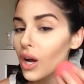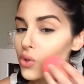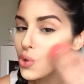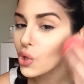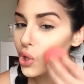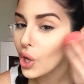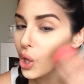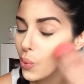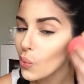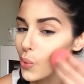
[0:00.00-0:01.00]
With your
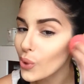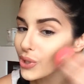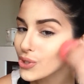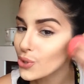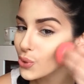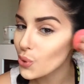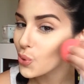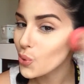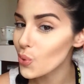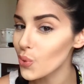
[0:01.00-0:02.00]
contour, you kind of
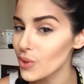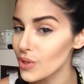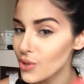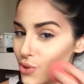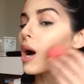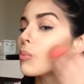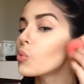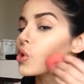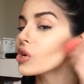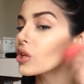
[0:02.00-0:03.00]
want to take
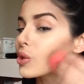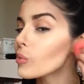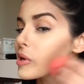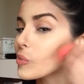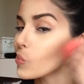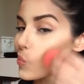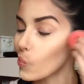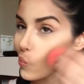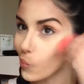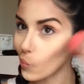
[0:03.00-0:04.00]
it upward a little bit.